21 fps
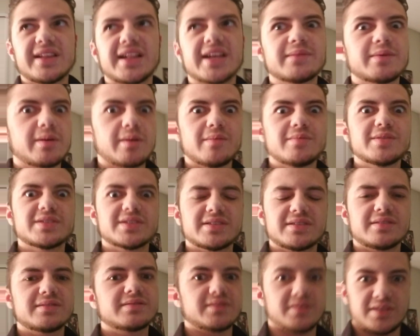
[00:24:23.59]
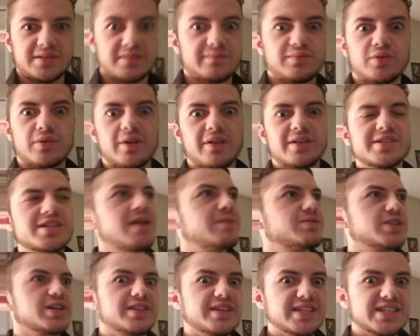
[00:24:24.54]
Like, my mom was pulling all the
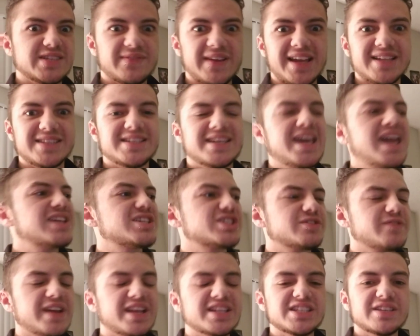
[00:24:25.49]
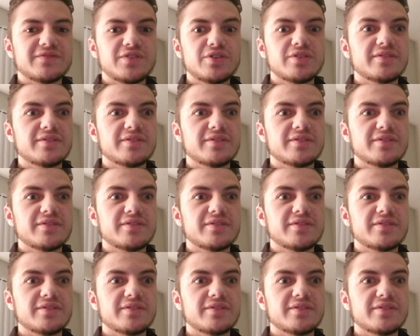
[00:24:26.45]
stuff, like, this fancy cage, this fancy food.